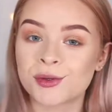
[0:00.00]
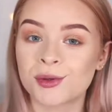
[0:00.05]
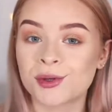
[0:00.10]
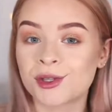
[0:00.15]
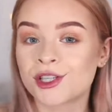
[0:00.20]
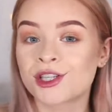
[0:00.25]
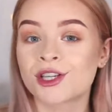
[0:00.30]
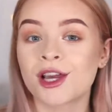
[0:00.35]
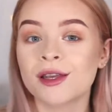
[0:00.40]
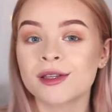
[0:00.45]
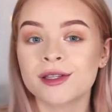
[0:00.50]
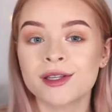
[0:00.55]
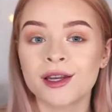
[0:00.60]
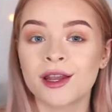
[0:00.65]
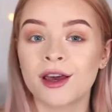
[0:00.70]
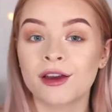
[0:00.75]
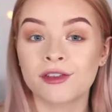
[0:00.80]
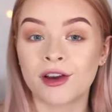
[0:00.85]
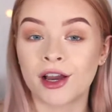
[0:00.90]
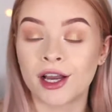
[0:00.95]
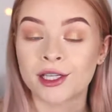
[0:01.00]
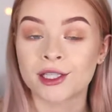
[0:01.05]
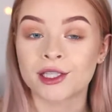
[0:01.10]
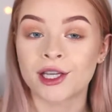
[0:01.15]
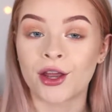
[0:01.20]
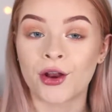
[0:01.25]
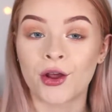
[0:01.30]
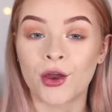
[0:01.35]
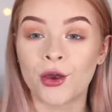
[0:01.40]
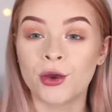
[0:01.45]
So it's just enough
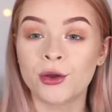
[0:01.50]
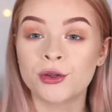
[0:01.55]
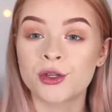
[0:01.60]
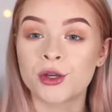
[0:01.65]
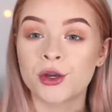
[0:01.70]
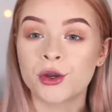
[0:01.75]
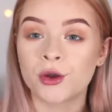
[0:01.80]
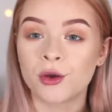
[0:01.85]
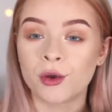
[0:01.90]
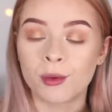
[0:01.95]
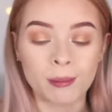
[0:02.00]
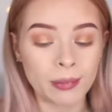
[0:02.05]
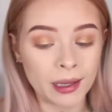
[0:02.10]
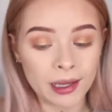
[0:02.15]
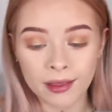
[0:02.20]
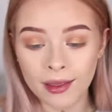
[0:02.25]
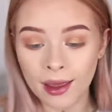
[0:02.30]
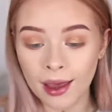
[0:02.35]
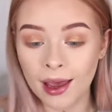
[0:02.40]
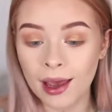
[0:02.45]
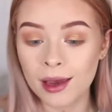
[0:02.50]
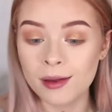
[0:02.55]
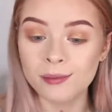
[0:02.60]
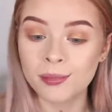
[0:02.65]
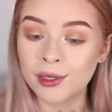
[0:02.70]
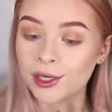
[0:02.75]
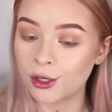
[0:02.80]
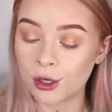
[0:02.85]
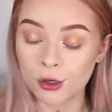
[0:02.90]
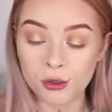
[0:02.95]
eyeshadow to be there and
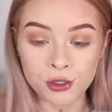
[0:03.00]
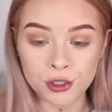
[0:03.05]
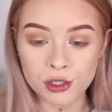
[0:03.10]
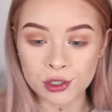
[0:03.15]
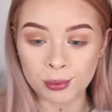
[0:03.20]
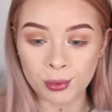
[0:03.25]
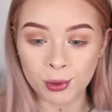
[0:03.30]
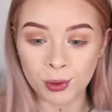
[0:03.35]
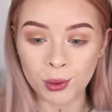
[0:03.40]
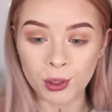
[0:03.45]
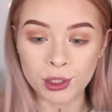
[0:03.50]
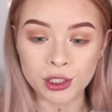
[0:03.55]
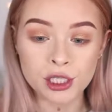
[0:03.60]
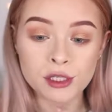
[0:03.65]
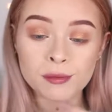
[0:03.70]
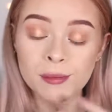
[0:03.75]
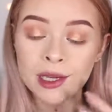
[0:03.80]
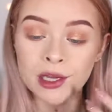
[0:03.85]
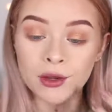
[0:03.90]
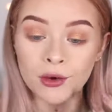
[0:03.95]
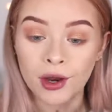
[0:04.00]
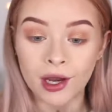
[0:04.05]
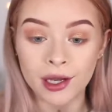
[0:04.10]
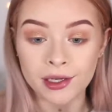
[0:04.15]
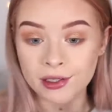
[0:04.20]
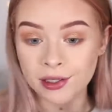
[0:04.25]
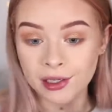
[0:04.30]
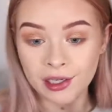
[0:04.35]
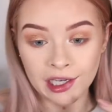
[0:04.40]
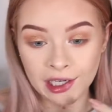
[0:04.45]
be noticeable and just make your
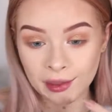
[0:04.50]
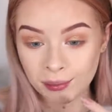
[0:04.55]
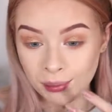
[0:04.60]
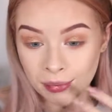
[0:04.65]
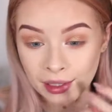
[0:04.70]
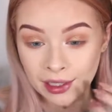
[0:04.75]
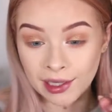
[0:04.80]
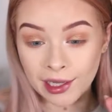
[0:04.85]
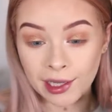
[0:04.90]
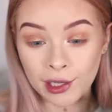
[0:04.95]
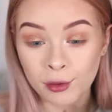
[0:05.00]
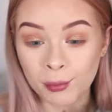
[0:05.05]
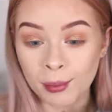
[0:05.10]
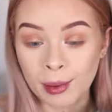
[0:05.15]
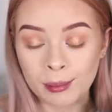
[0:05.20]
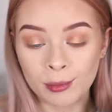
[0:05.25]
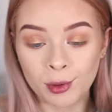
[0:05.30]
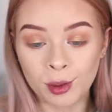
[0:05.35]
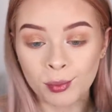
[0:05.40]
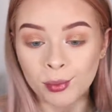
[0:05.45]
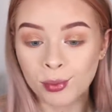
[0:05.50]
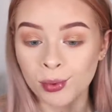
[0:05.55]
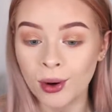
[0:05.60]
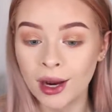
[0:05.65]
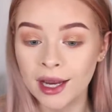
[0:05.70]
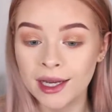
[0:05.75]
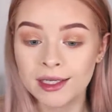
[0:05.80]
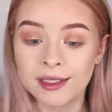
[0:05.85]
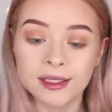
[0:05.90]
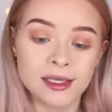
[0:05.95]
eyes look a little bit more
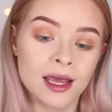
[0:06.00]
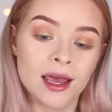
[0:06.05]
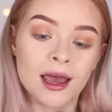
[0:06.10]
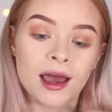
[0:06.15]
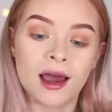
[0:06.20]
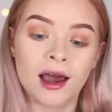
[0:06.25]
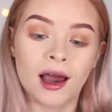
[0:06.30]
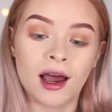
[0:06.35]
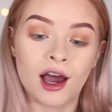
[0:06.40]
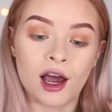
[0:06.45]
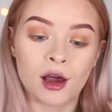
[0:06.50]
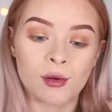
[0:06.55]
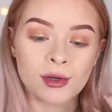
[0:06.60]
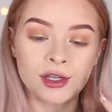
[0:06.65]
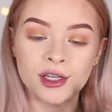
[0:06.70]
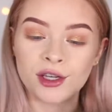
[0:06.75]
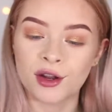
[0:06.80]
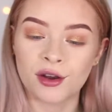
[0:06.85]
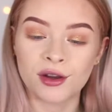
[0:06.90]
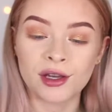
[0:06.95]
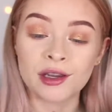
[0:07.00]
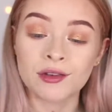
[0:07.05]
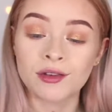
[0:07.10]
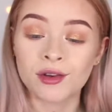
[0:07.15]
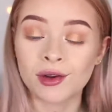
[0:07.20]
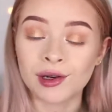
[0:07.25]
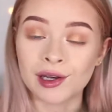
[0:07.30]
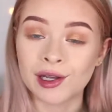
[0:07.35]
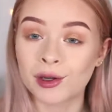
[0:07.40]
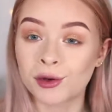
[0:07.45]
bright, and you know, give
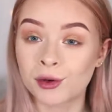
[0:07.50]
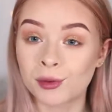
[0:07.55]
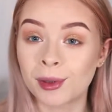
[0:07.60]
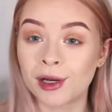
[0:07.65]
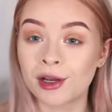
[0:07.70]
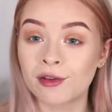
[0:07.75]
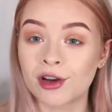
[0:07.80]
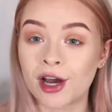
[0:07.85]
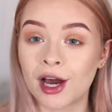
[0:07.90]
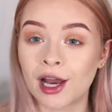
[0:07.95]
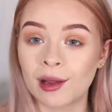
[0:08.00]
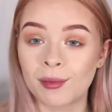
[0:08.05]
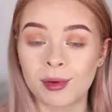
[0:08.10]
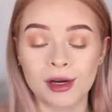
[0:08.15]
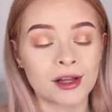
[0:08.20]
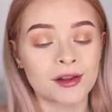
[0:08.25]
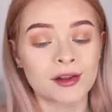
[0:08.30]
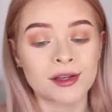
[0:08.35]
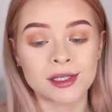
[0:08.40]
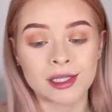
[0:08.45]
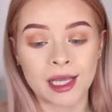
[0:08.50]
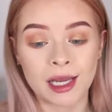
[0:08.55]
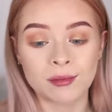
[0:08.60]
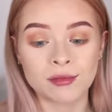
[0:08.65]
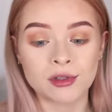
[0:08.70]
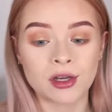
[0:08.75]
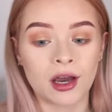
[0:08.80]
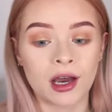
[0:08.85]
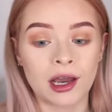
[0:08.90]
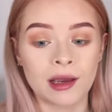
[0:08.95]
you a little bit of colour, but at the
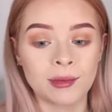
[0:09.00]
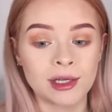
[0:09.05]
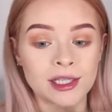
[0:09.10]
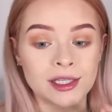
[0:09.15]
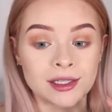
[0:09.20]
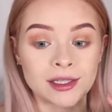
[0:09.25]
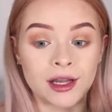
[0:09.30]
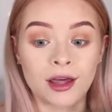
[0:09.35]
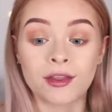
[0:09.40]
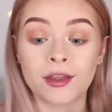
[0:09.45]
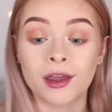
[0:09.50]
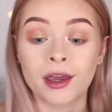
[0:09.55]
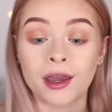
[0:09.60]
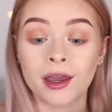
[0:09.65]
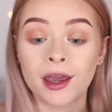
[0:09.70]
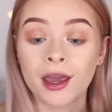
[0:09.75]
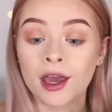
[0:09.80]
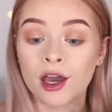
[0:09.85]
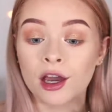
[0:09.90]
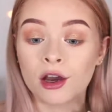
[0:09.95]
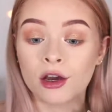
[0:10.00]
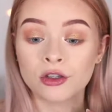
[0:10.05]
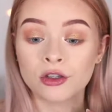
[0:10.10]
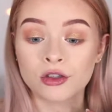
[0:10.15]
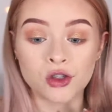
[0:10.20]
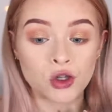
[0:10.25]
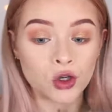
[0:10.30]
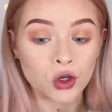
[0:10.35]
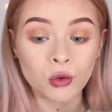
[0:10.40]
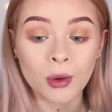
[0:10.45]
same time it's nothing
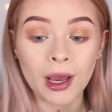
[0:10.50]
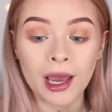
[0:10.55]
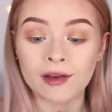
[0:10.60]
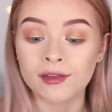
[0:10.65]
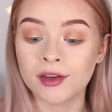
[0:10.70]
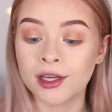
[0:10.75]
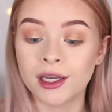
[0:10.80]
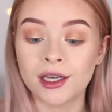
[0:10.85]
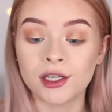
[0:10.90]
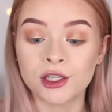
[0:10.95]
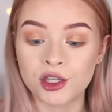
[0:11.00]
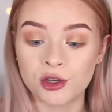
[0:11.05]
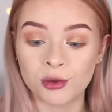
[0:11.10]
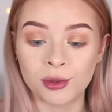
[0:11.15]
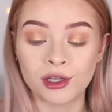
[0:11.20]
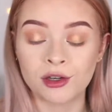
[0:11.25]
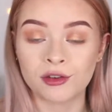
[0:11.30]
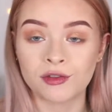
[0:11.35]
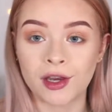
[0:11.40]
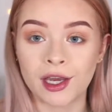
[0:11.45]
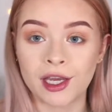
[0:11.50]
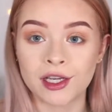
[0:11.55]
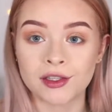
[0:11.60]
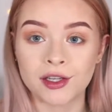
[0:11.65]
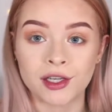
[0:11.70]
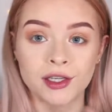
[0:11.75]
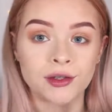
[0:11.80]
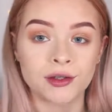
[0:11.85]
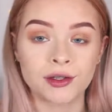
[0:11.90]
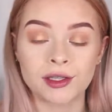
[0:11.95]
too heavy, too in your face.
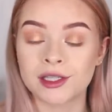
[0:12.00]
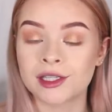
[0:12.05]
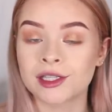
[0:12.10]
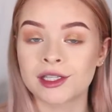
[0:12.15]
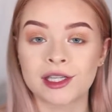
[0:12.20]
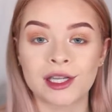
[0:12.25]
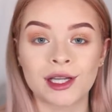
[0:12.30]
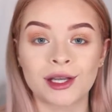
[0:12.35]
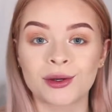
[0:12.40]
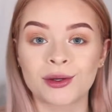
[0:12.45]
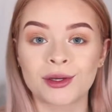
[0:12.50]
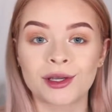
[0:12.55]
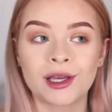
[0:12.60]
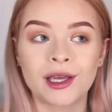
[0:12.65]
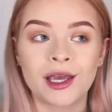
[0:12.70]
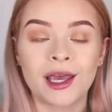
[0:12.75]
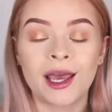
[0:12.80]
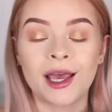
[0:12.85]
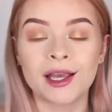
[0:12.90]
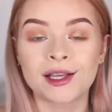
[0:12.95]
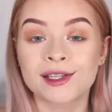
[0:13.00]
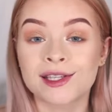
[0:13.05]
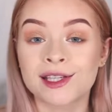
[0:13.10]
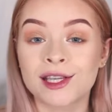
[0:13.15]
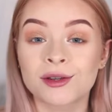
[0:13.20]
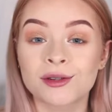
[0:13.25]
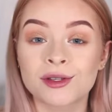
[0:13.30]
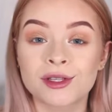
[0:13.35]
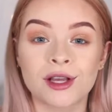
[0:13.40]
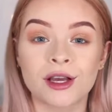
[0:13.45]
Like, it's
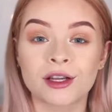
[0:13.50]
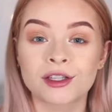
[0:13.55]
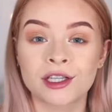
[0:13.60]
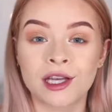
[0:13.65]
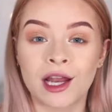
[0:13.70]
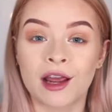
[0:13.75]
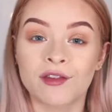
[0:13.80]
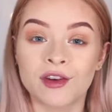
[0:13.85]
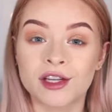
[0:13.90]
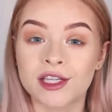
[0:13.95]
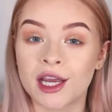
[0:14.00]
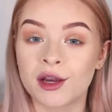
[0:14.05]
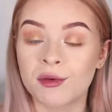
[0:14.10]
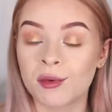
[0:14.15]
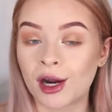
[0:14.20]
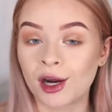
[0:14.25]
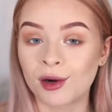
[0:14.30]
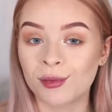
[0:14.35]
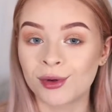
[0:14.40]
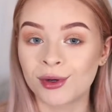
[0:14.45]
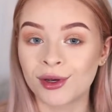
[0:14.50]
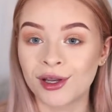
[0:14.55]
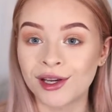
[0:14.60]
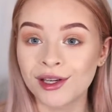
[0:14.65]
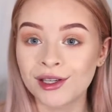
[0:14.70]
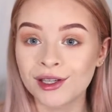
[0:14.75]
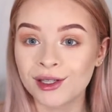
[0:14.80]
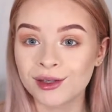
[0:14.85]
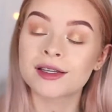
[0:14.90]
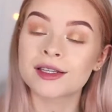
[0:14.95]
still such an everyday wearable
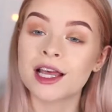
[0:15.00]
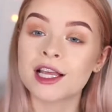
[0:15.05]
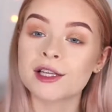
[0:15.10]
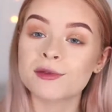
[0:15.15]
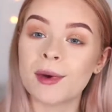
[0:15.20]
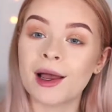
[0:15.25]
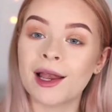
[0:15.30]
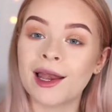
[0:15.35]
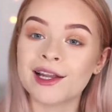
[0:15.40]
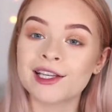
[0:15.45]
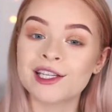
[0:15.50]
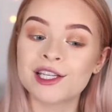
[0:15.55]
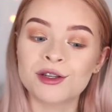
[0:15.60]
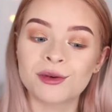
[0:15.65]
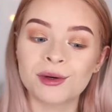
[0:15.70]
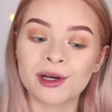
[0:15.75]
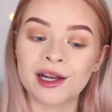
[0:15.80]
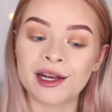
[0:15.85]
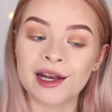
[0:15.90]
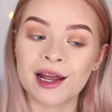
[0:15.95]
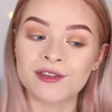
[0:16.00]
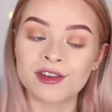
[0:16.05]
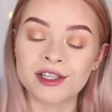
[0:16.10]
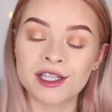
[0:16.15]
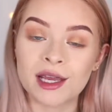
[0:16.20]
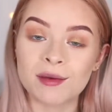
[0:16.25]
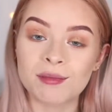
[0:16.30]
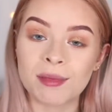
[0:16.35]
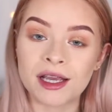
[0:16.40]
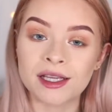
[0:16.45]
look. So that's what I like to do on an
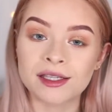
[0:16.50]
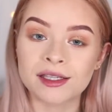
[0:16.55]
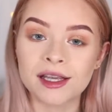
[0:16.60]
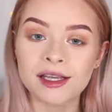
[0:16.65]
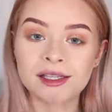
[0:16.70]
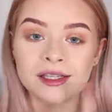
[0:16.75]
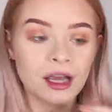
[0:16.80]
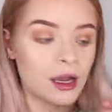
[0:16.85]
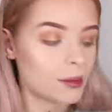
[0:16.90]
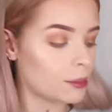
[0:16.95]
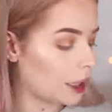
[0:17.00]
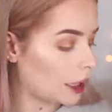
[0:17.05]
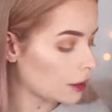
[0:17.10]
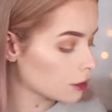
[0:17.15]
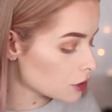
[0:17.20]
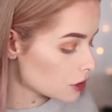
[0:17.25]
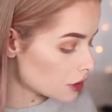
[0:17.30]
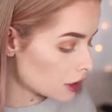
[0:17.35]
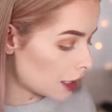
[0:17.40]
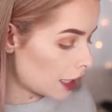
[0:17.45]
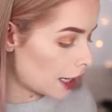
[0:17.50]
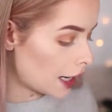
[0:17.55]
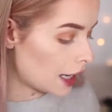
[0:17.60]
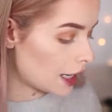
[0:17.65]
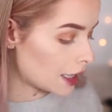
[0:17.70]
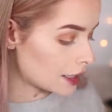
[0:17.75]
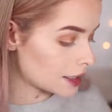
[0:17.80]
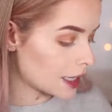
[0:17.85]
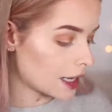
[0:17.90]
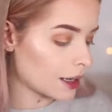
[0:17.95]
everyday basis. I'm now just gonna
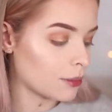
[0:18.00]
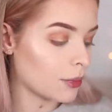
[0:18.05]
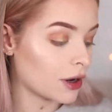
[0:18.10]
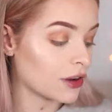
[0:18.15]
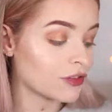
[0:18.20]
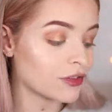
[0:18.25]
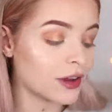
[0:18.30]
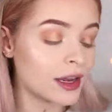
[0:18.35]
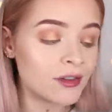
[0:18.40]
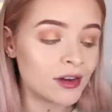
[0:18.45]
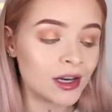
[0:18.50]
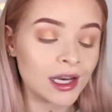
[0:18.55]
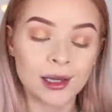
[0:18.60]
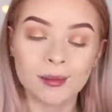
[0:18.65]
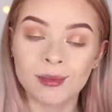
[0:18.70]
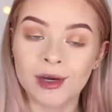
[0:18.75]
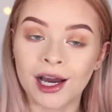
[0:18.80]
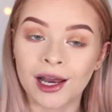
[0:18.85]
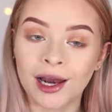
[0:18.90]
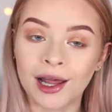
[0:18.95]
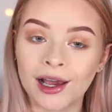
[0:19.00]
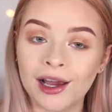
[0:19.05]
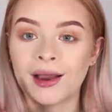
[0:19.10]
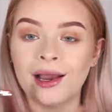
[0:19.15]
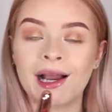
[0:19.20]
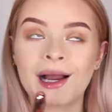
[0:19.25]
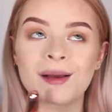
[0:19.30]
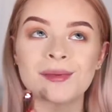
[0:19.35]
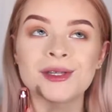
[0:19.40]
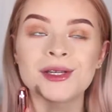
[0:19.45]
add my favorite lip color. I
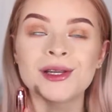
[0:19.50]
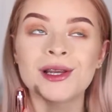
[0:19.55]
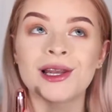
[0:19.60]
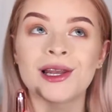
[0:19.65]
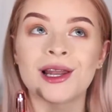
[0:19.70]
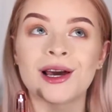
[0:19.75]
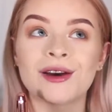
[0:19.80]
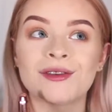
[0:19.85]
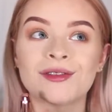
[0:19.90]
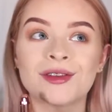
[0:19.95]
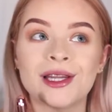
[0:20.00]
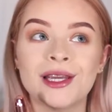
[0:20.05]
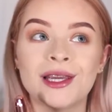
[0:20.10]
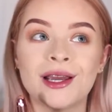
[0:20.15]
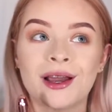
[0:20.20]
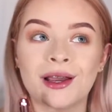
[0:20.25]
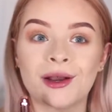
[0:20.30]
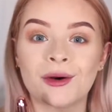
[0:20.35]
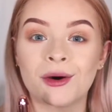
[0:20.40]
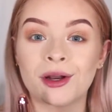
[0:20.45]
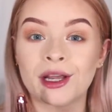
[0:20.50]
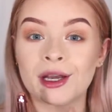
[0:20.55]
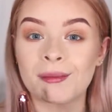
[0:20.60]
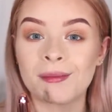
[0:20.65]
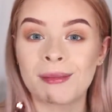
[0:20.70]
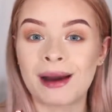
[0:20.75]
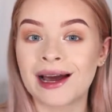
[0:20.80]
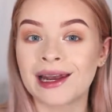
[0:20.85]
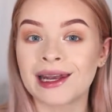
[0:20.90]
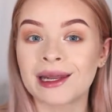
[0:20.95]
absolutely love the iconic
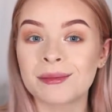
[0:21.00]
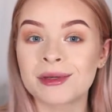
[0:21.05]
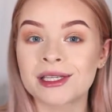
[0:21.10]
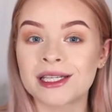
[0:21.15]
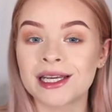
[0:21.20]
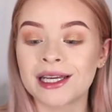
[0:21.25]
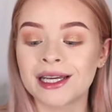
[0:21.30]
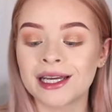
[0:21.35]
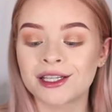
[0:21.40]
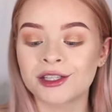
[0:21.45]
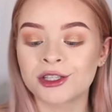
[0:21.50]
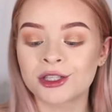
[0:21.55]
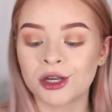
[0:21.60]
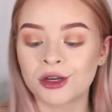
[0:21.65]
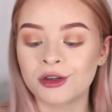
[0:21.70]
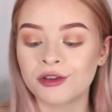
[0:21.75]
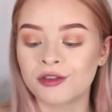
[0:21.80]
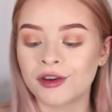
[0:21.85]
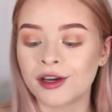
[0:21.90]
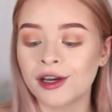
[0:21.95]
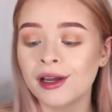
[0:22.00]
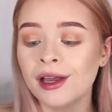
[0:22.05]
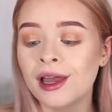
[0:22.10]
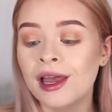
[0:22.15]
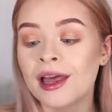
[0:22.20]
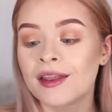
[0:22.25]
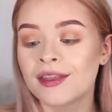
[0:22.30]
matte lipstick in Soph.